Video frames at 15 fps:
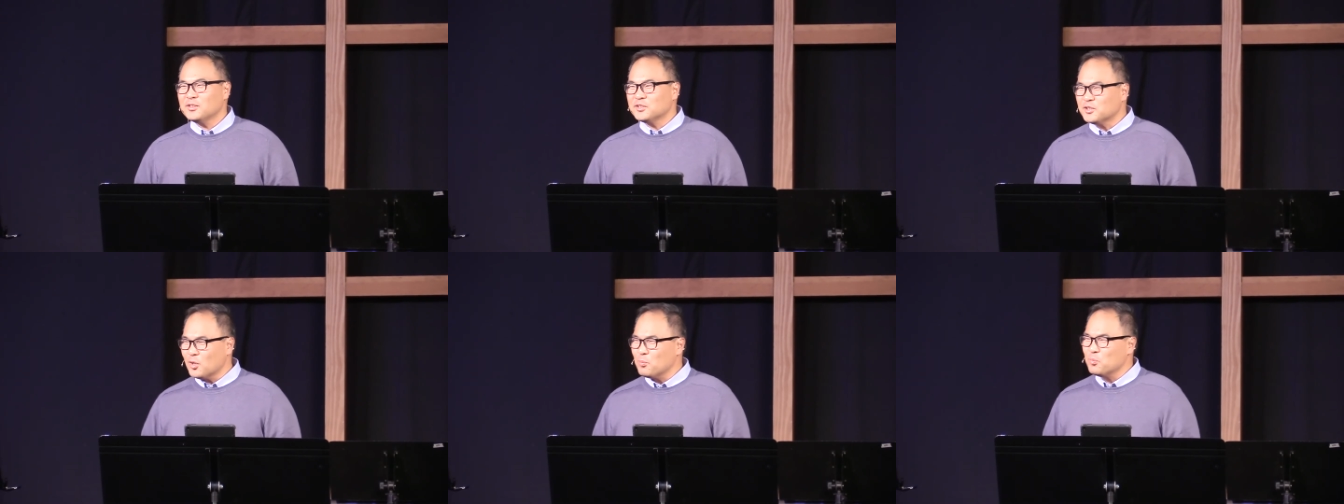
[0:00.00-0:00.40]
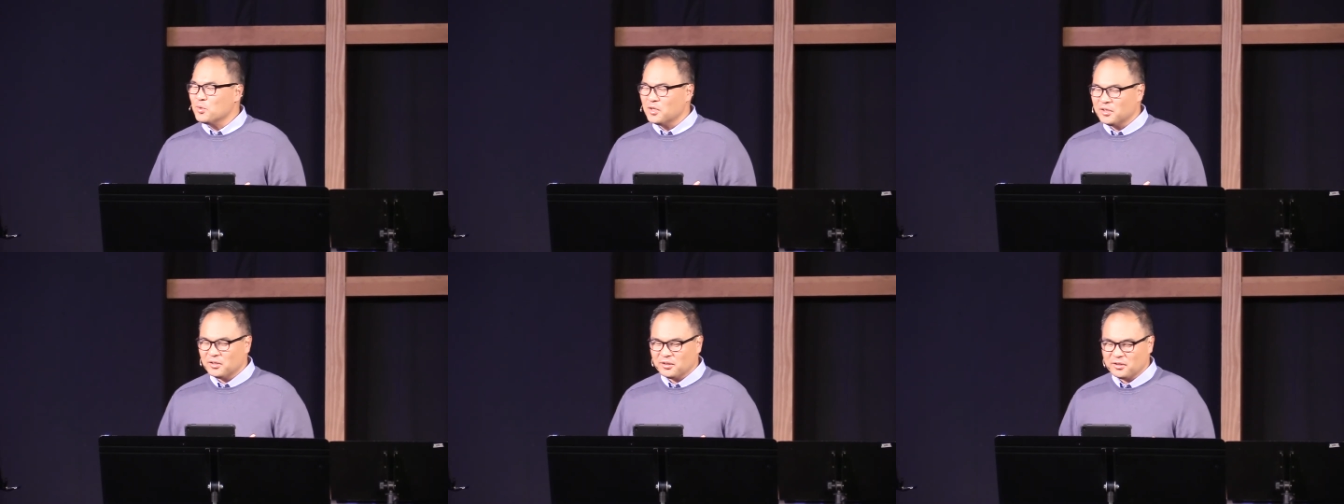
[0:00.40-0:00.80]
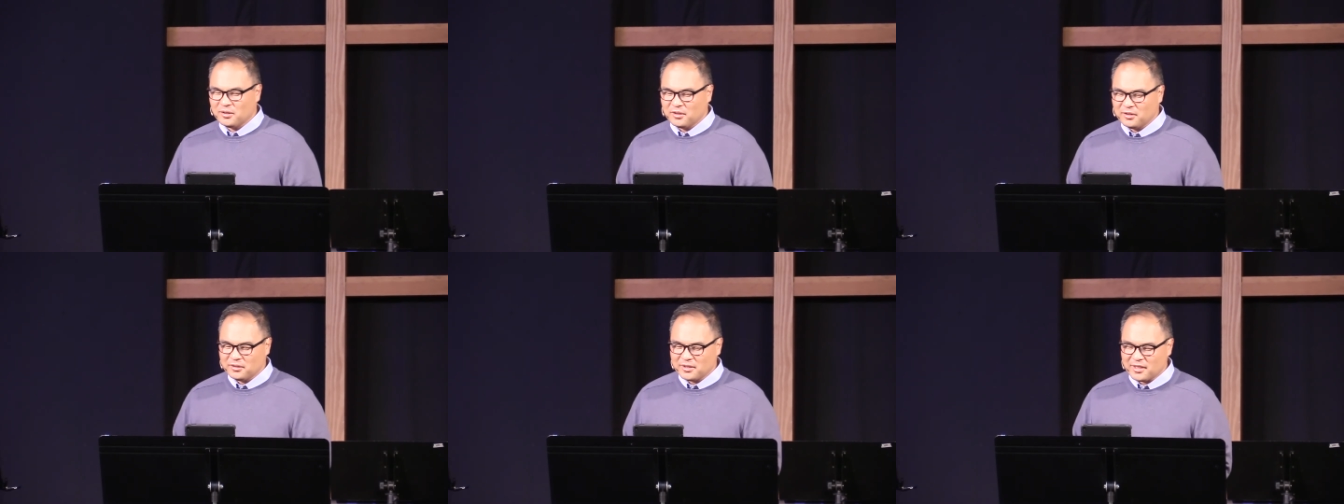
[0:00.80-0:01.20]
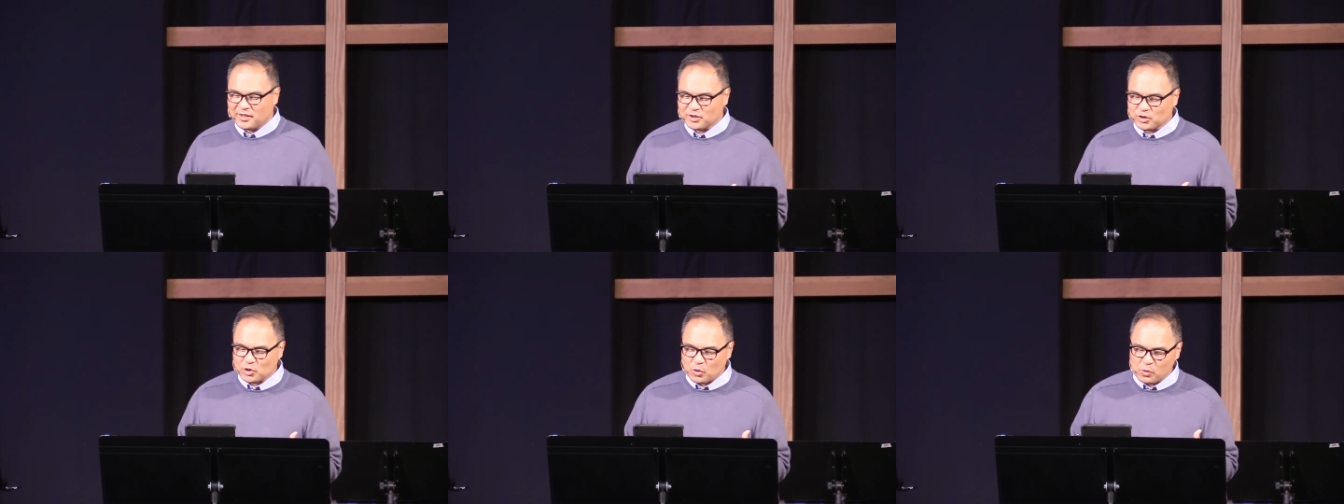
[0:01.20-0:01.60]
Someone that
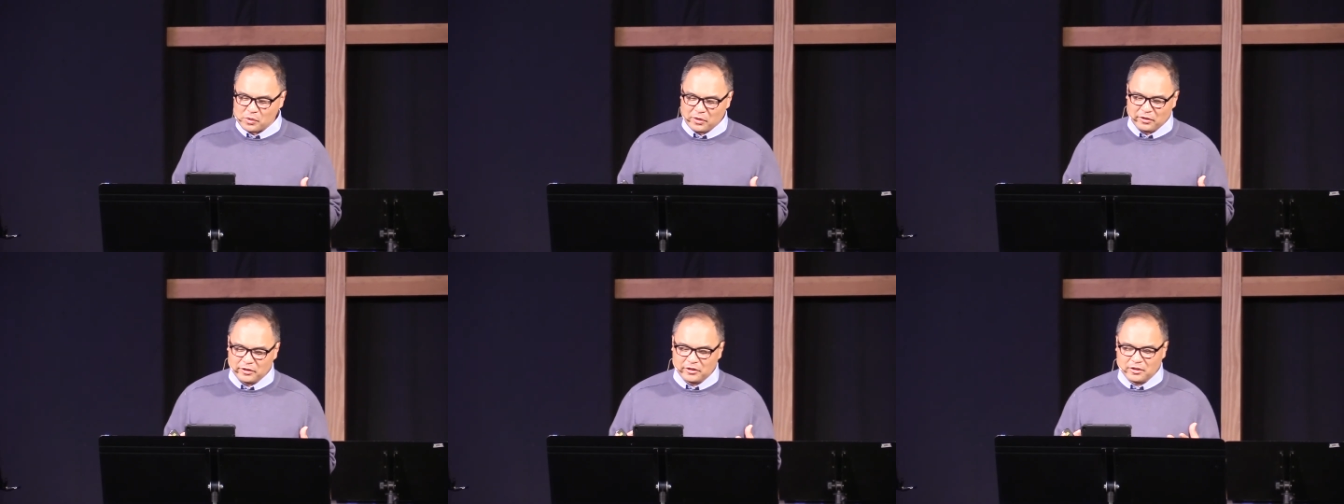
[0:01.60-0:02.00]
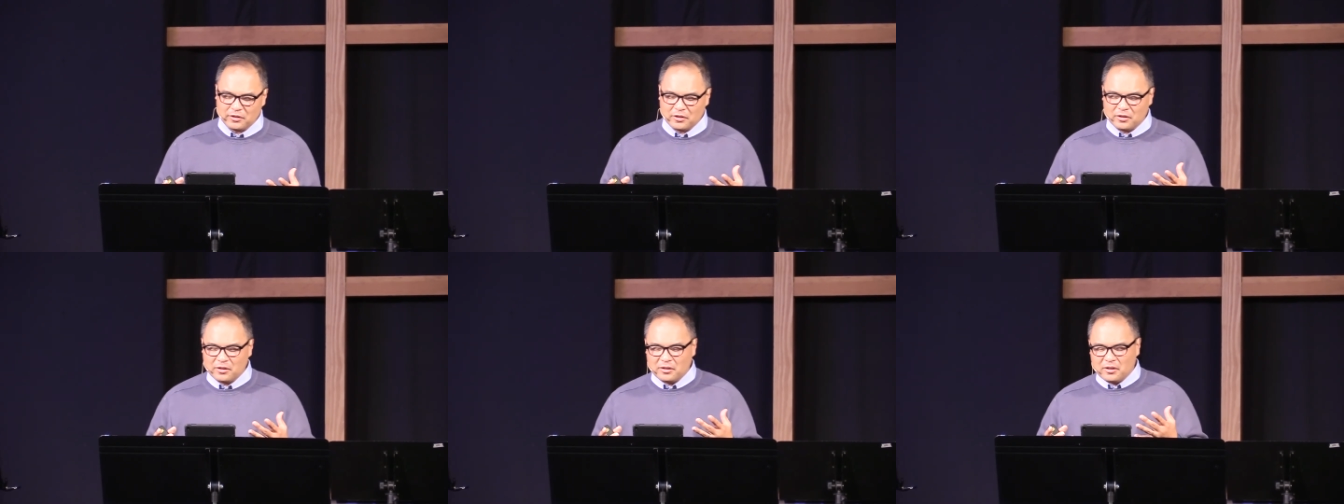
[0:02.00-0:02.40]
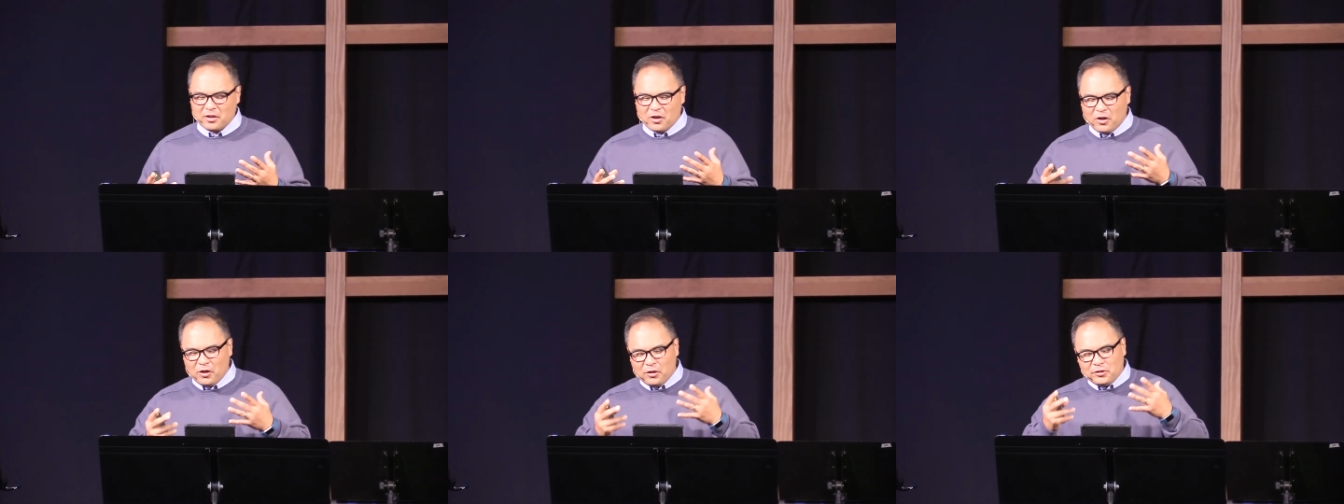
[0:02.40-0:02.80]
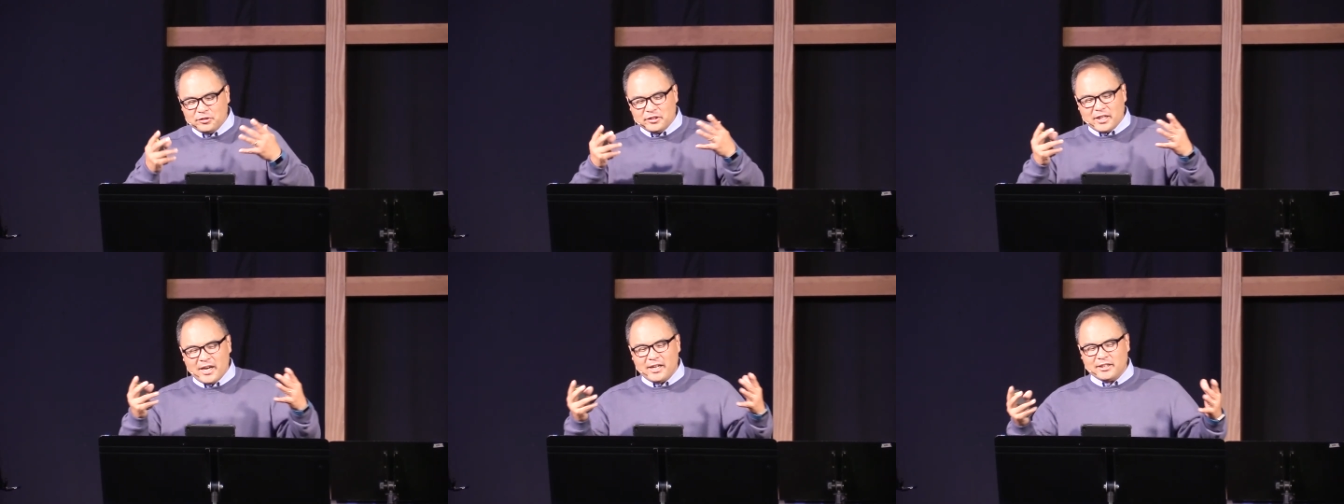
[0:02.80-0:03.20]
has toiled all
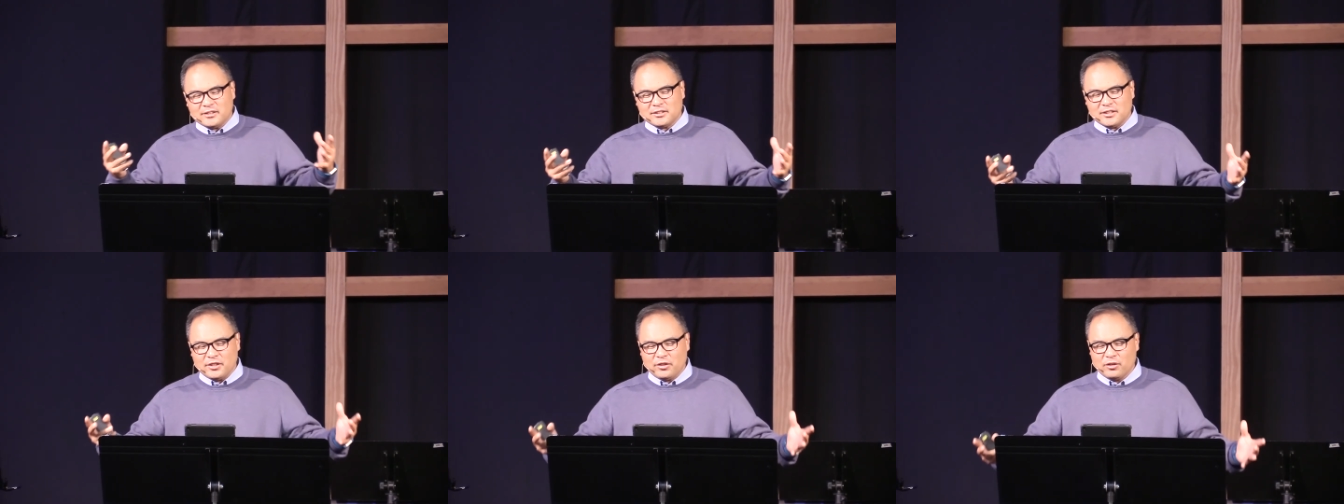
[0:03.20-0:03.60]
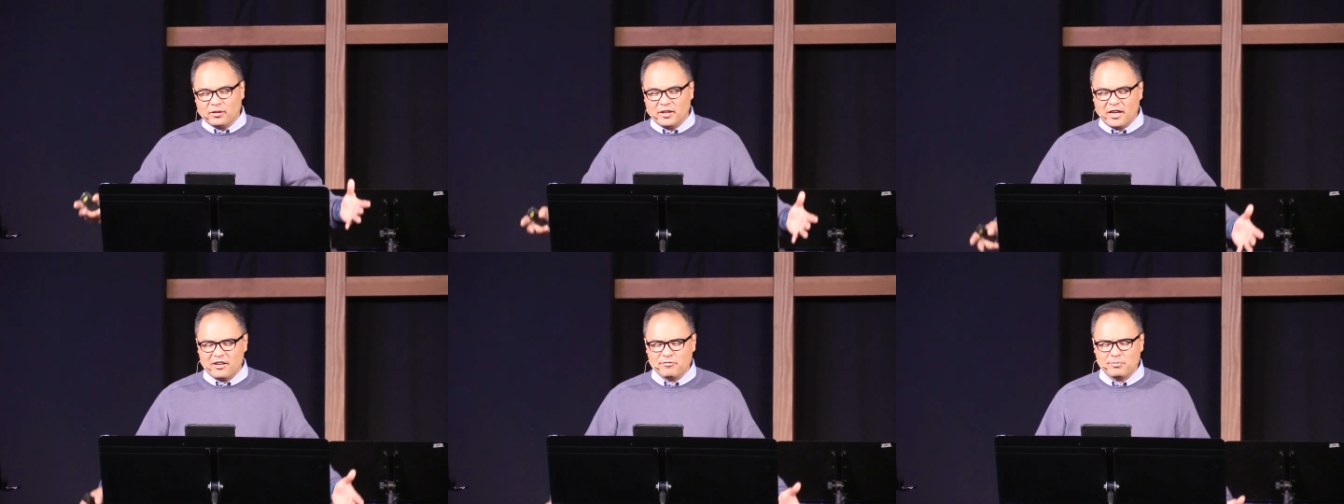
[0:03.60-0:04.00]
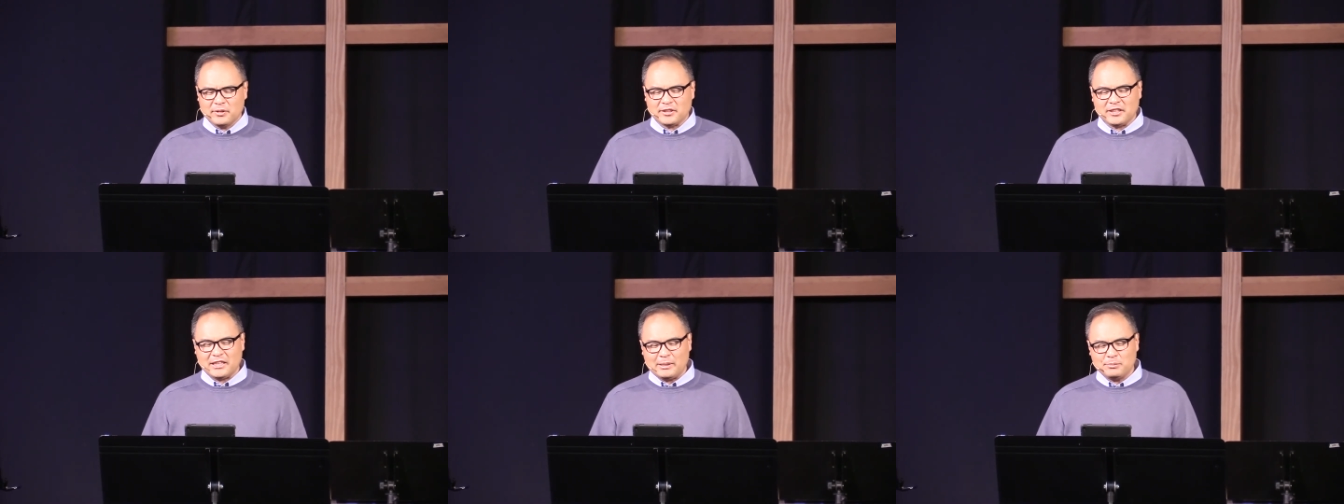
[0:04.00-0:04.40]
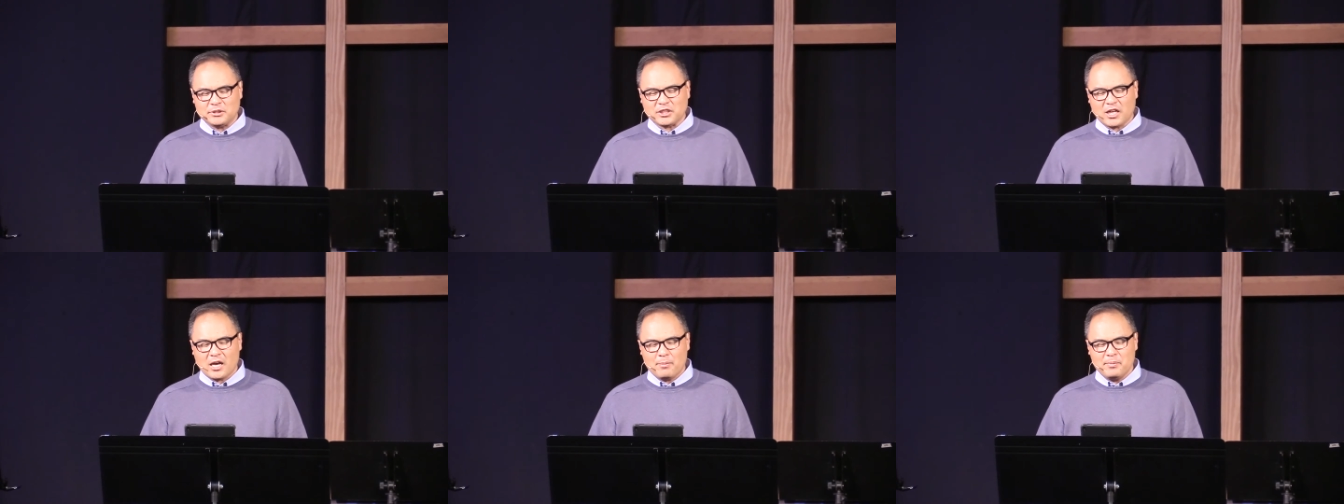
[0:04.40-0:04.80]
night in their life but keeps
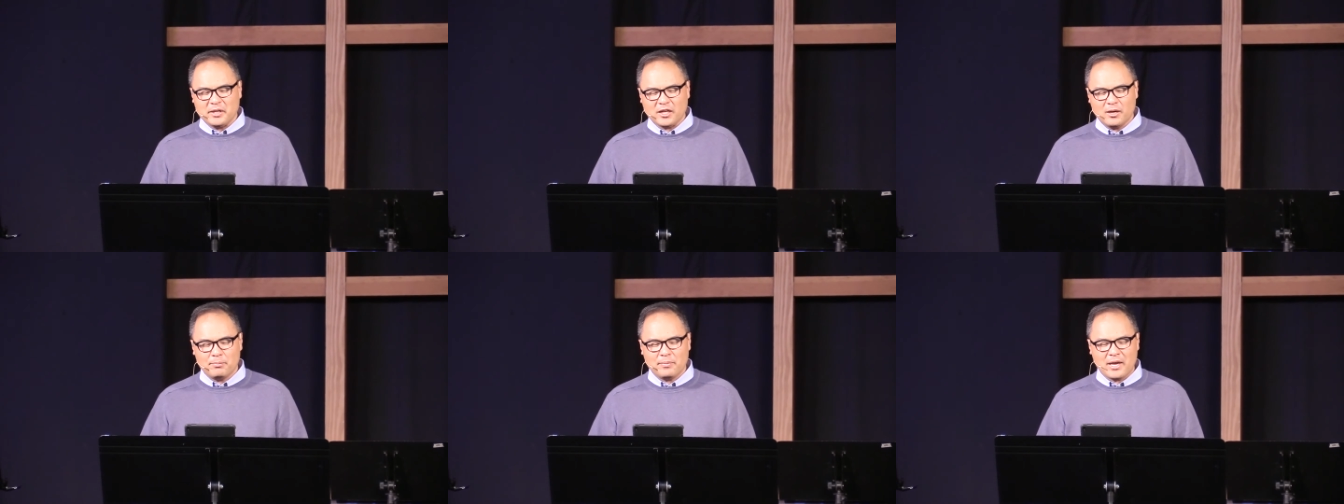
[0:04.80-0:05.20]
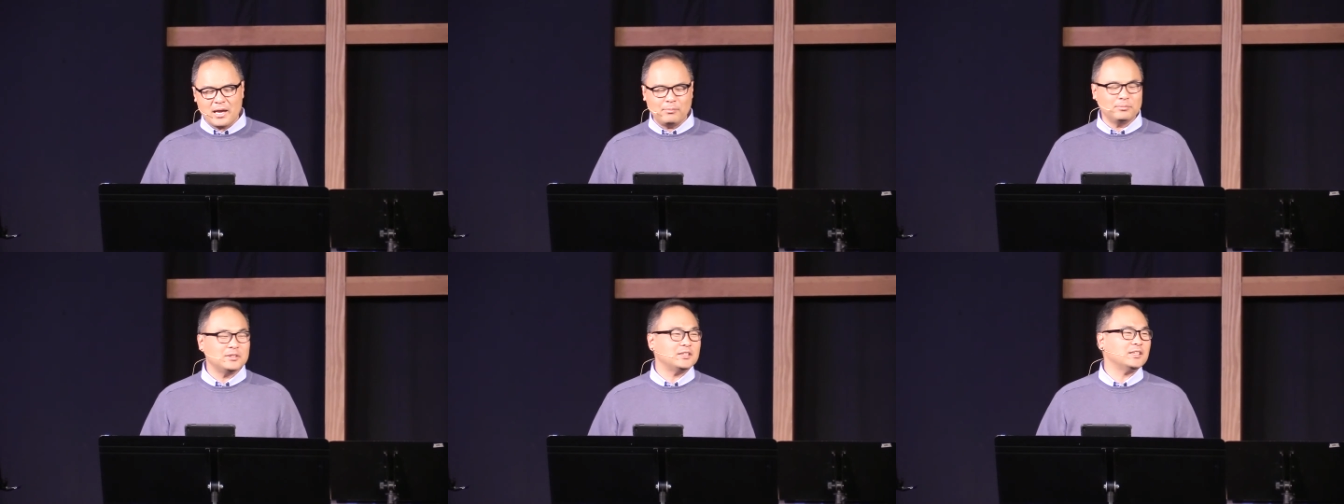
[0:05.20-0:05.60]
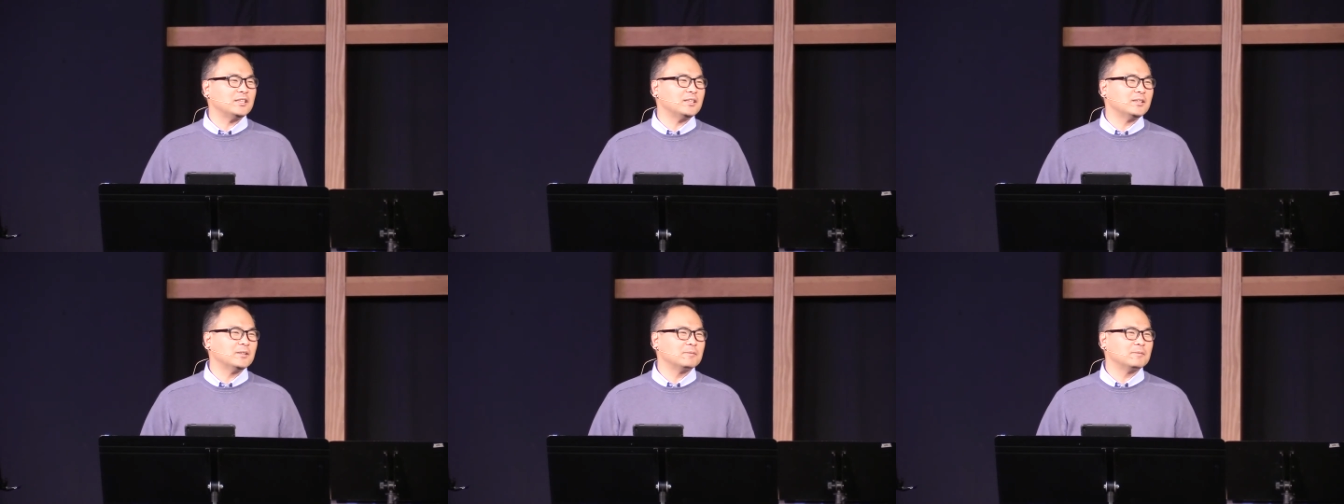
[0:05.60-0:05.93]
coming up empty.